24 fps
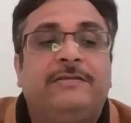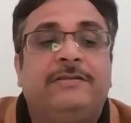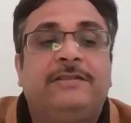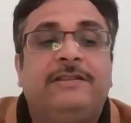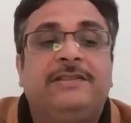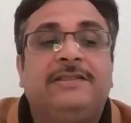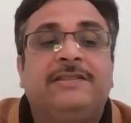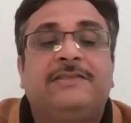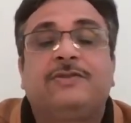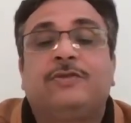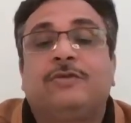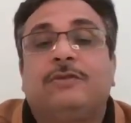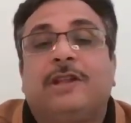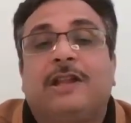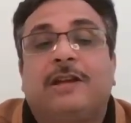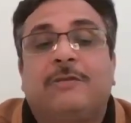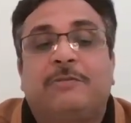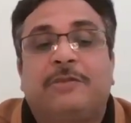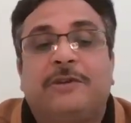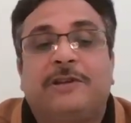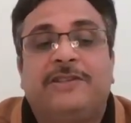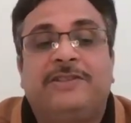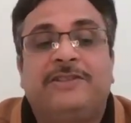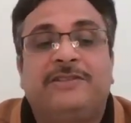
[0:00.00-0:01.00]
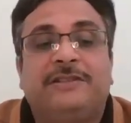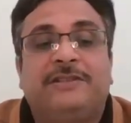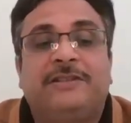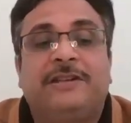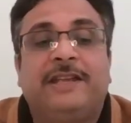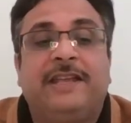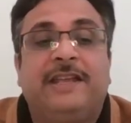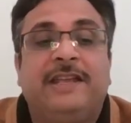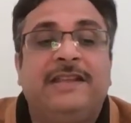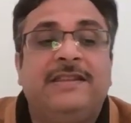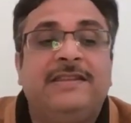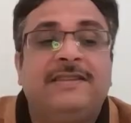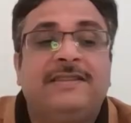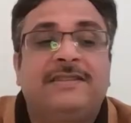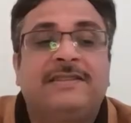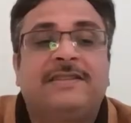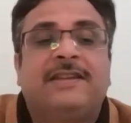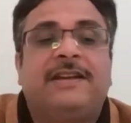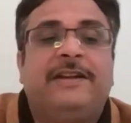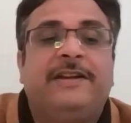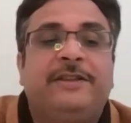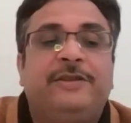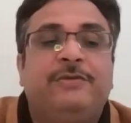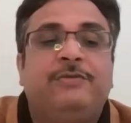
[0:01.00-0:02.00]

this solar pressure inside